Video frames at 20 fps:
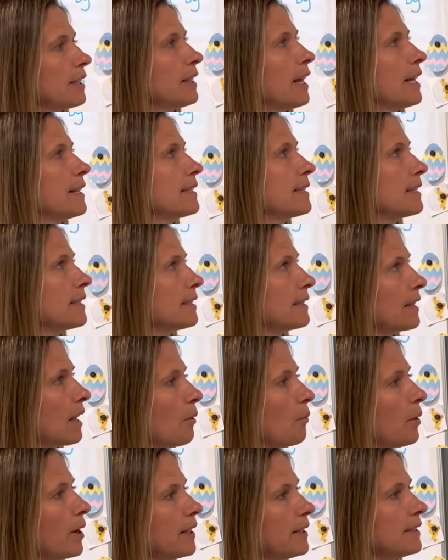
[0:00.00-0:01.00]
lessons on
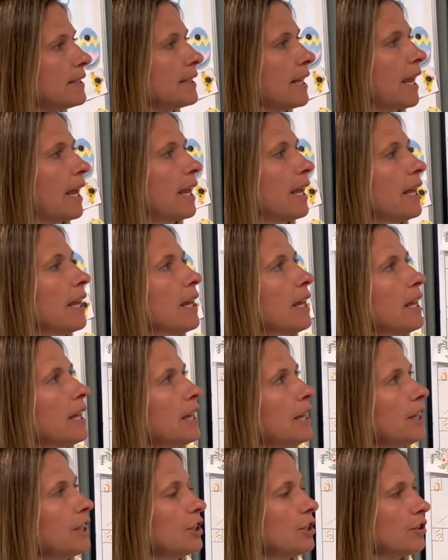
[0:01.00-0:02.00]
Wednesday,
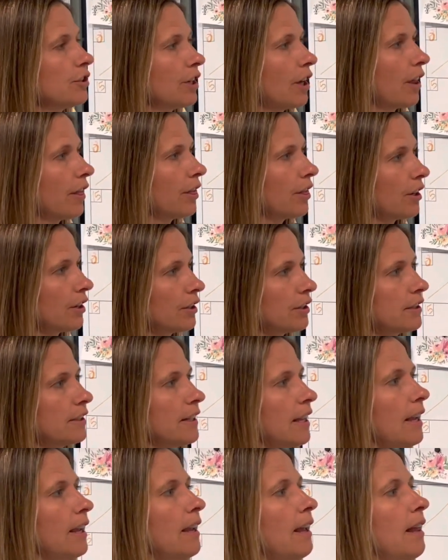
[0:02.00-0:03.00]
history on
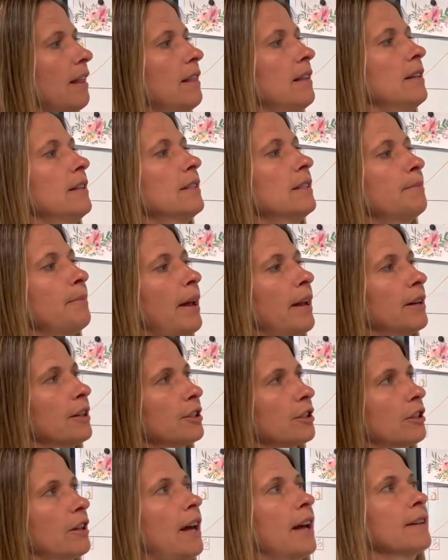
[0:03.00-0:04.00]
Thursday, and then a Spanish
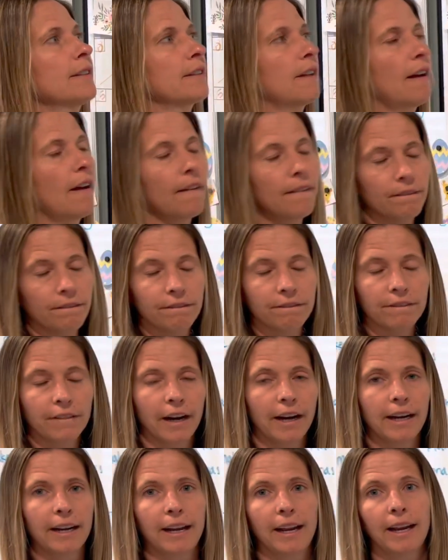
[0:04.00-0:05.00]
class on
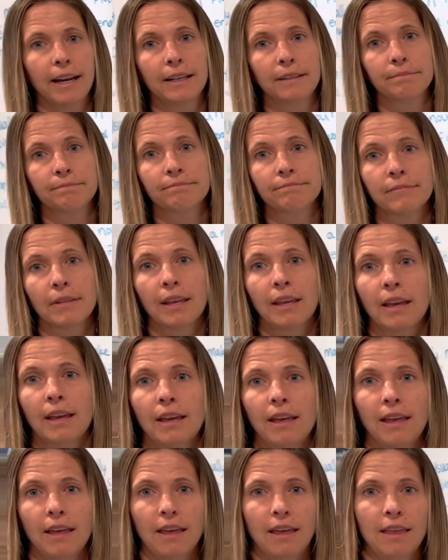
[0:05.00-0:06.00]
Friday.
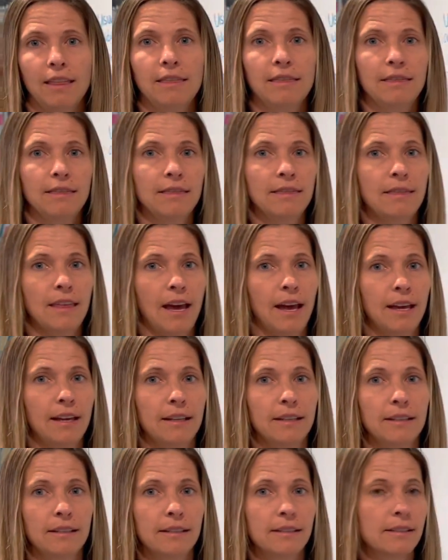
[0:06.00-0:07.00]
And that
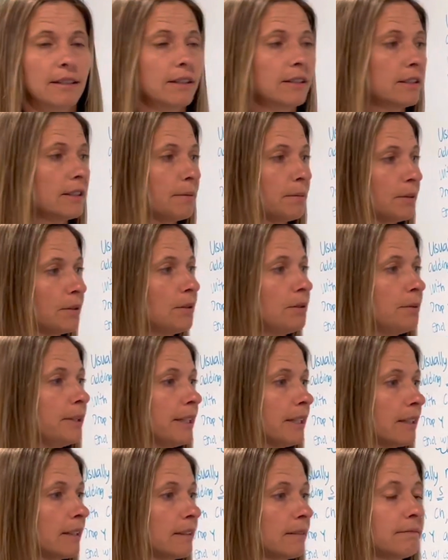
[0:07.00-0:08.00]
is our typical
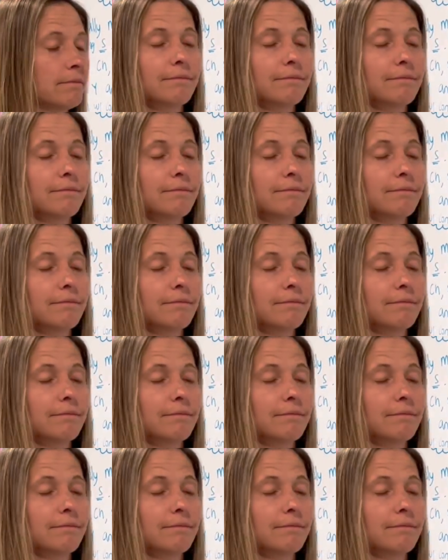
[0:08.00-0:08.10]
week.